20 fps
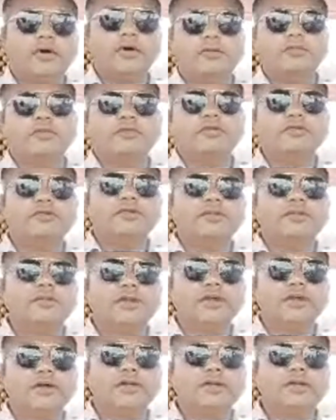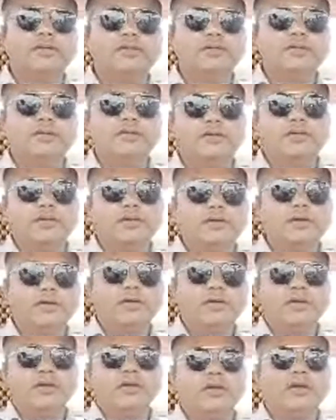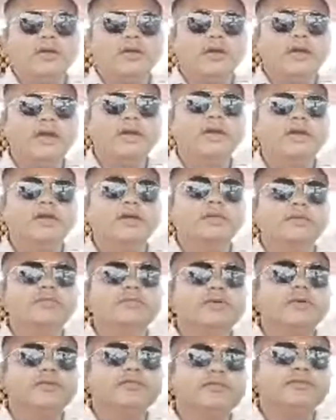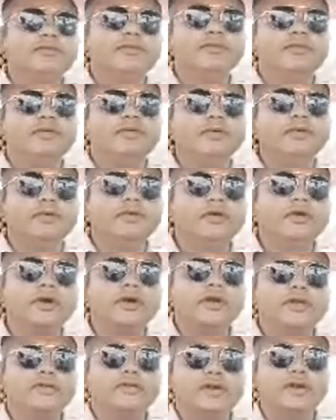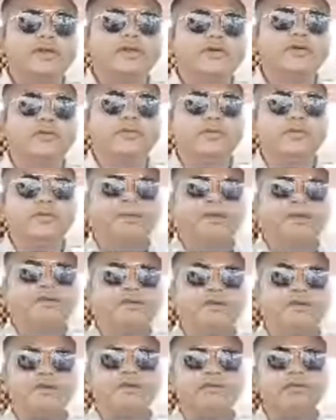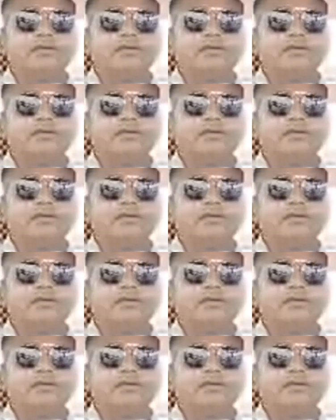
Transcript: almost similar in terms of your understanding or preparation.